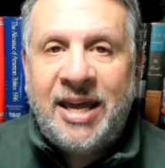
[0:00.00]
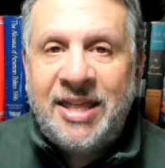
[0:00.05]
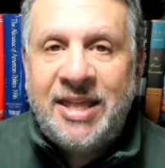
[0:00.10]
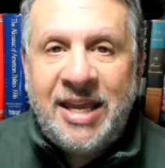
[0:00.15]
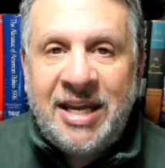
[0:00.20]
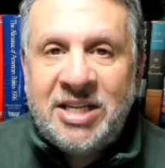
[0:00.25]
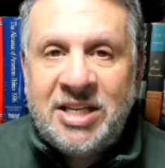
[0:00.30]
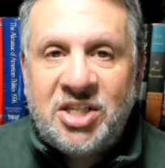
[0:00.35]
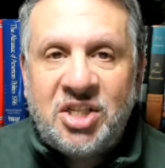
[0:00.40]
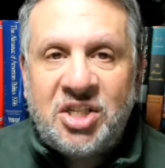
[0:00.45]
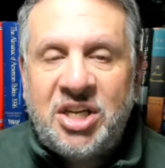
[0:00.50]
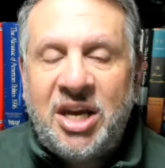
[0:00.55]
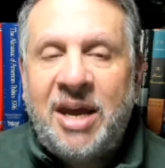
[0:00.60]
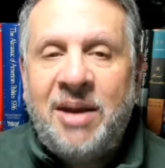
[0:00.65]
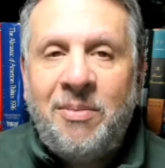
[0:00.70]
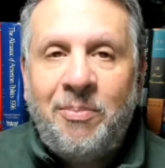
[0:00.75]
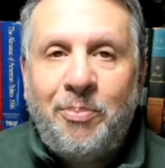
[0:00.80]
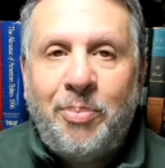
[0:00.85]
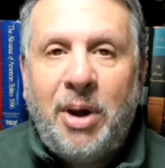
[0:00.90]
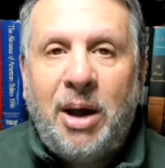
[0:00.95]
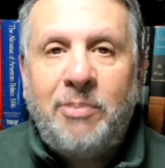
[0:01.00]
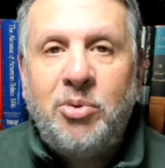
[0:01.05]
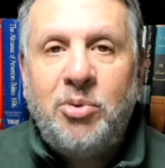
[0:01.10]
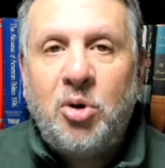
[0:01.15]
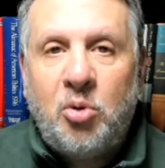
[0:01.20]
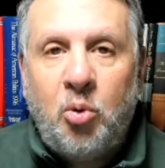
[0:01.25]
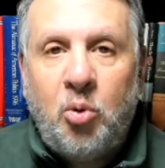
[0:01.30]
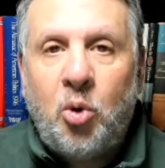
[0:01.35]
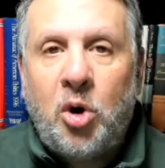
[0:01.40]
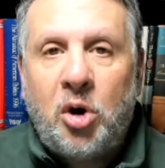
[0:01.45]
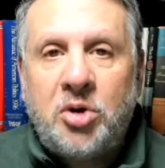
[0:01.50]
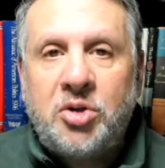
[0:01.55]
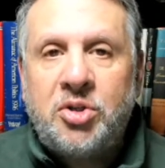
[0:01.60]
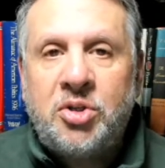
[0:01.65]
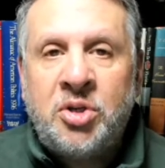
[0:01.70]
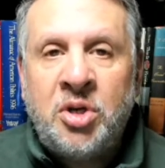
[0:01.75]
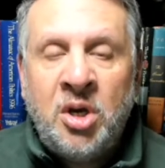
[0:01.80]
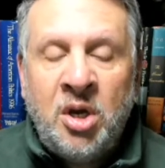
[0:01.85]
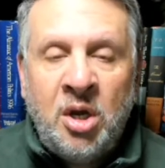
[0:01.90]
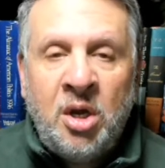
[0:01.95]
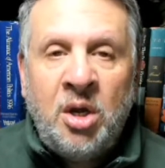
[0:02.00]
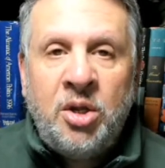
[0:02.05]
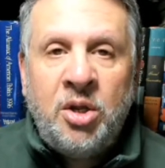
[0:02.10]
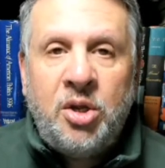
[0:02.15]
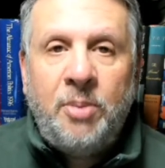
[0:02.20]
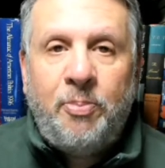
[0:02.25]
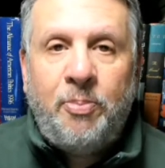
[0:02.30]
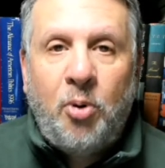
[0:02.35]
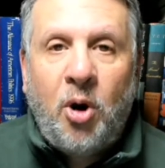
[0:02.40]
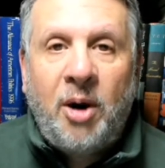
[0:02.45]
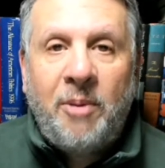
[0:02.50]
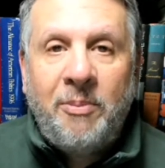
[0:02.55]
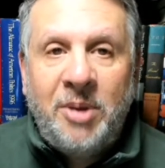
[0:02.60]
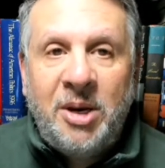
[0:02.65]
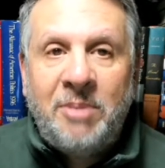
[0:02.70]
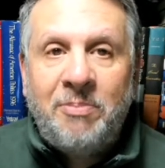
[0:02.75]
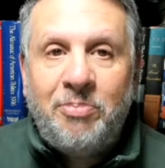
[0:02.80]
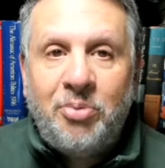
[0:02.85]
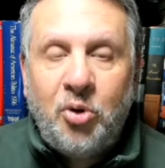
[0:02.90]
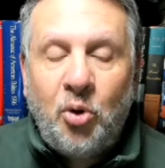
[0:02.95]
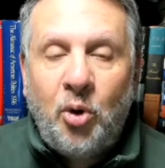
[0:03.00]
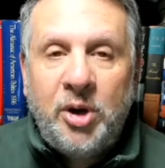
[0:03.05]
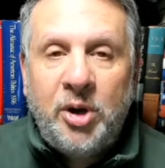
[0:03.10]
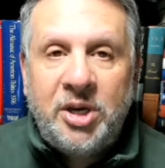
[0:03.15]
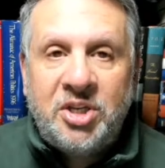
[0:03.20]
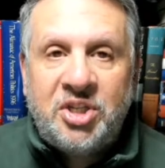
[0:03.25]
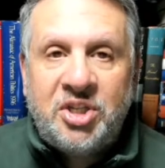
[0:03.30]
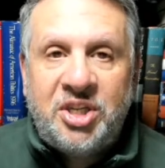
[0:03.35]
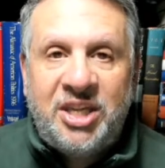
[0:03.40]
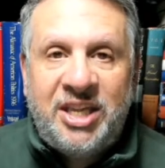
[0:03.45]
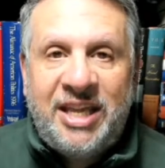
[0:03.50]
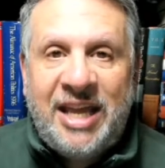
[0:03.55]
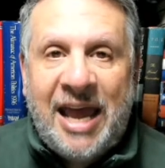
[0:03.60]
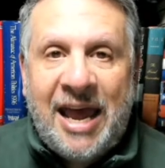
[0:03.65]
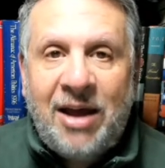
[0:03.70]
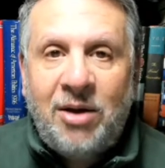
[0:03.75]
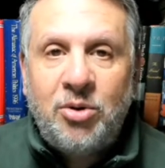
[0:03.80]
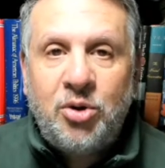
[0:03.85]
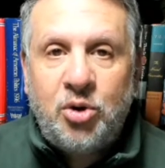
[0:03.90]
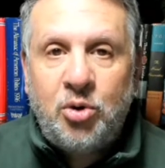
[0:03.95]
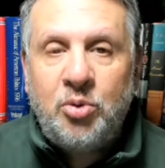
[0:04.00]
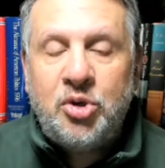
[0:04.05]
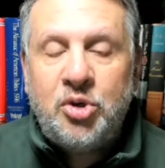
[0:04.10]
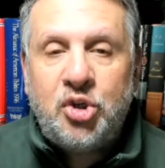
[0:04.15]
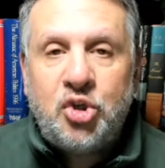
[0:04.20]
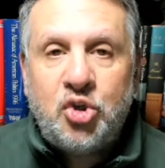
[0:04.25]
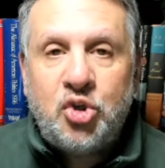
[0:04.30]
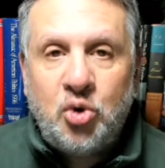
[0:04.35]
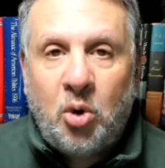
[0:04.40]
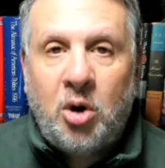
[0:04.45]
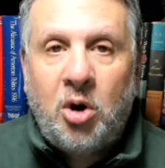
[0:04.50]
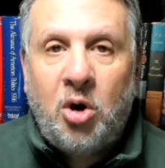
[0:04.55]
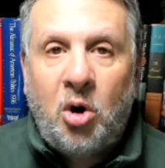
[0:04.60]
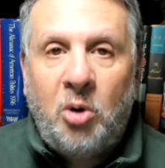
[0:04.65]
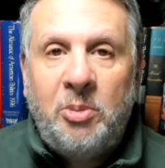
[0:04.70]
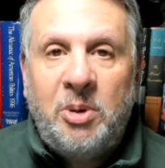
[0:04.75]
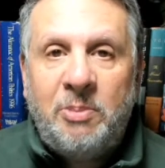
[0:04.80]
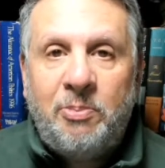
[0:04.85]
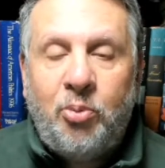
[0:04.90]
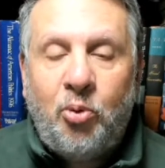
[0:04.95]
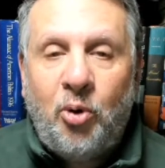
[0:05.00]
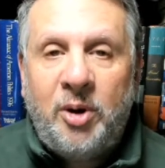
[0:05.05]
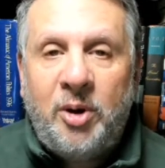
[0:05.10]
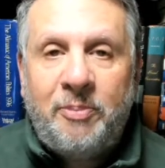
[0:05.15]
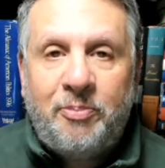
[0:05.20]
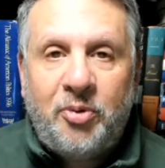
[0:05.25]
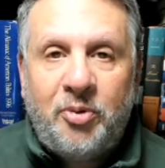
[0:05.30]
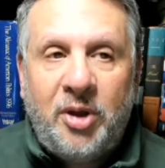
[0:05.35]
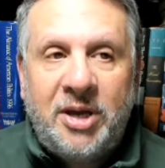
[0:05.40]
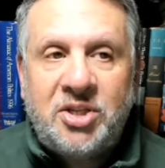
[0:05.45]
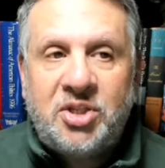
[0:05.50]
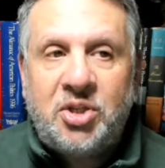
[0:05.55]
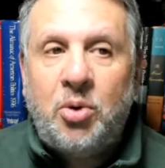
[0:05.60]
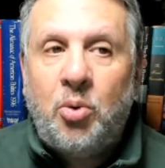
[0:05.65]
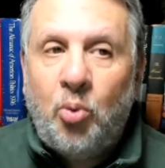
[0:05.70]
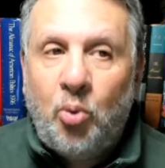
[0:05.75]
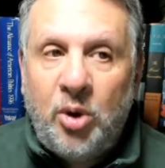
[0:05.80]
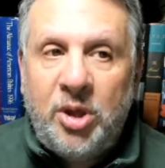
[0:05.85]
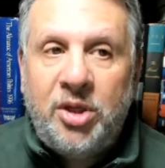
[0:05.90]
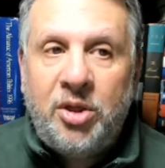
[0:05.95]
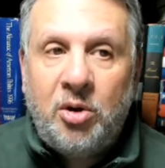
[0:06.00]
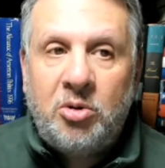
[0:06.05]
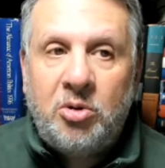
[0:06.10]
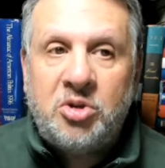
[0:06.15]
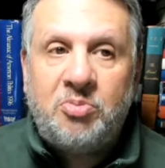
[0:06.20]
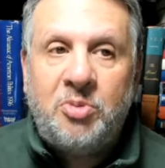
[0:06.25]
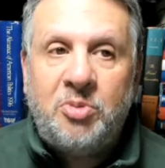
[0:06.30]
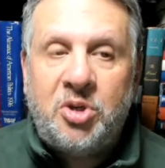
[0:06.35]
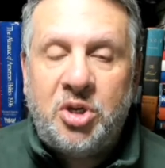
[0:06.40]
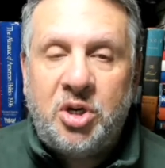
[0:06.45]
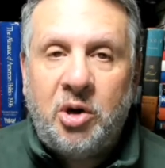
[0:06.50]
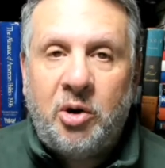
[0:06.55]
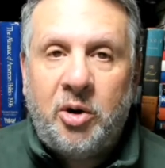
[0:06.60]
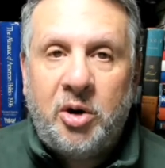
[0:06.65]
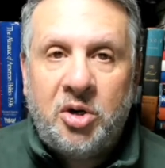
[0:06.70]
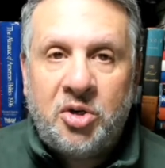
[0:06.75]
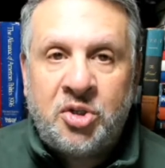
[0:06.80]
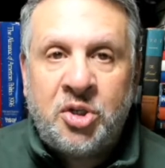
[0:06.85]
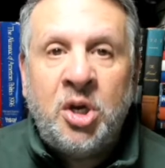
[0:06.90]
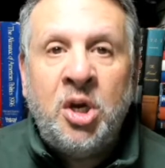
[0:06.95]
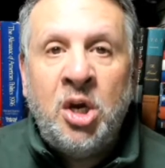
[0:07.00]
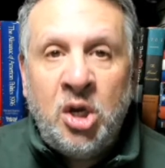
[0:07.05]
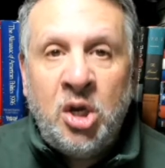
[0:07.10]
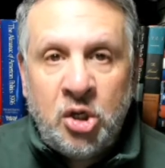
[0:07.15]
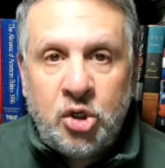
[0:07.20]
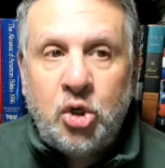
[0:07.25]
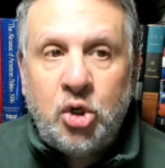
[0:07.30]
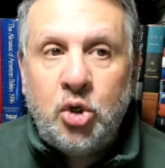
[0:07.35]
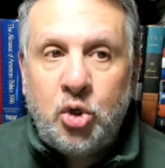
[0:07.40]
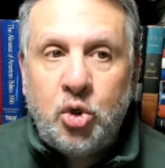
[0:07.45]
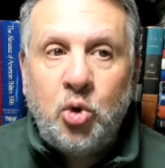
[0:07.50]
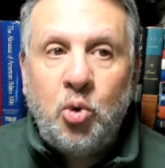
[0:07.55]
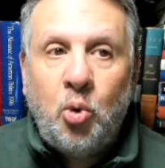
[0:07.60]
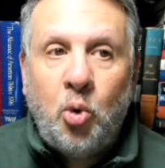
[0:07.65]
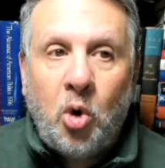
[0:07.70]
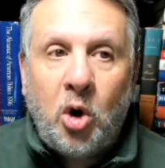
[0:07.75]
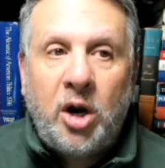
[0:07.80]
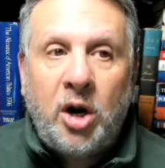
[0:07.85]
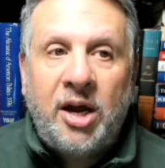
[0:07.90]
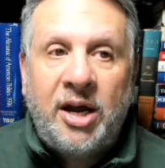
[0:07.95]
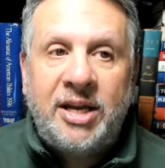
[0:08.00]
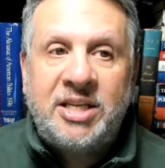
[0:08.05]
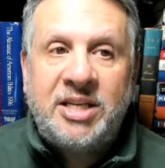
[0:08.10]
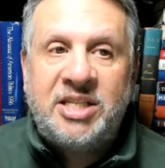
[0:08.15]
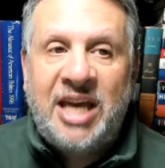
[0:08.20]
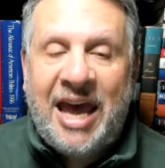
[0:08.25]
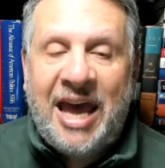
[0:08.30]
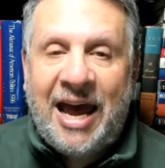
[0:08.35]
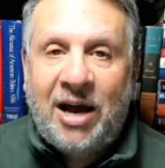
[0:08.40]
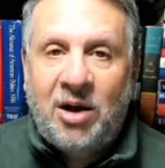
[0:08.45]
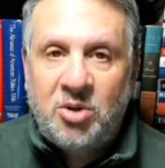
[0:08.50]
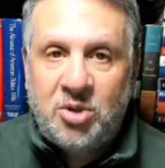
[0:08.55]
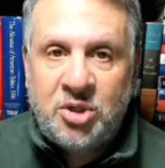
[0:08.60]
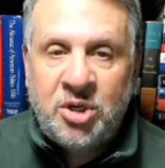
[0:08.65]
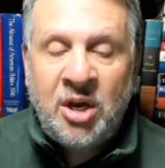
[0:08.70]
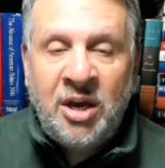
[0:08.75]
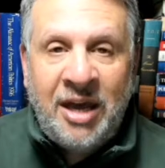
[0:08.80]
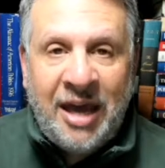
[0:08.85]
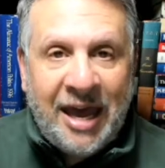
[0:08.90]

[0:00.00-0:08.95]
And then he sent Public Works Department employees down to his shore home in Point Pleasant with those materials to do work on his house.